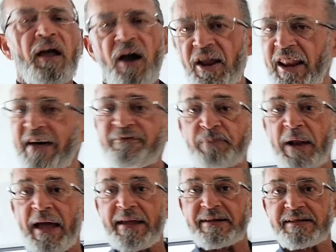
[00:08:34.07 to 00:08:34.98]
I love
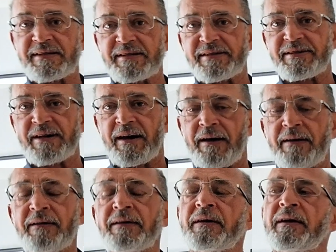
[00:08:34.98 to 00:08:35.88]
playing this guitar.
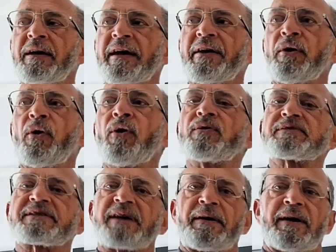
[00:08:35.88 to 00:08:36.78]
It
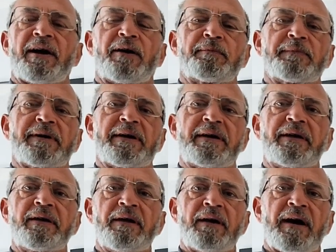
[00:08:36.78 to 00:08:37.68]
also helped
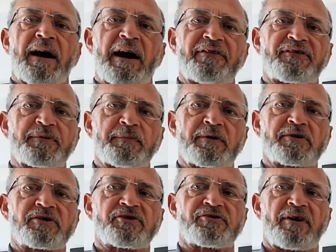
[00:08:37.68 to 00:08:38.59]
me after my
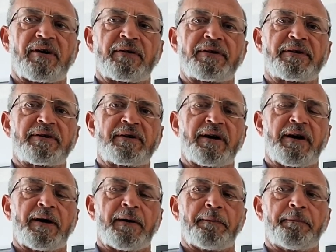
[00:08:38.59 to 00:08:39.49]
stroke,
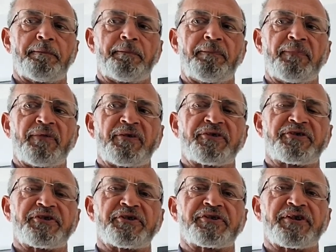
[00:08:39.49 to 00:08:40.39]

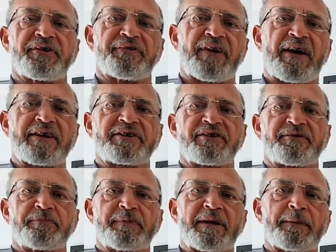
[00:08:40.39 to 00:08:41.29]
due to the fact
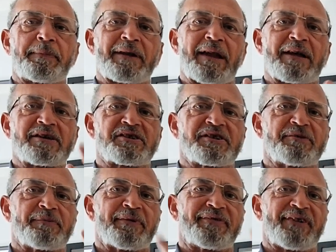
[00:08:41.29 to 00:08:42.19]
of manipulation of
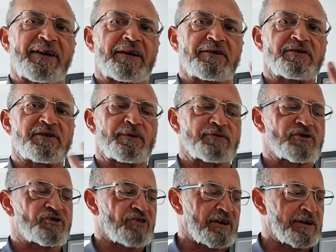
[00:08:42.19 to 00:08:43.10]
my fingers. I was
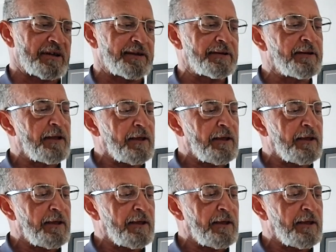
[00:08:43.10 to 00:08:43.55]
struggling.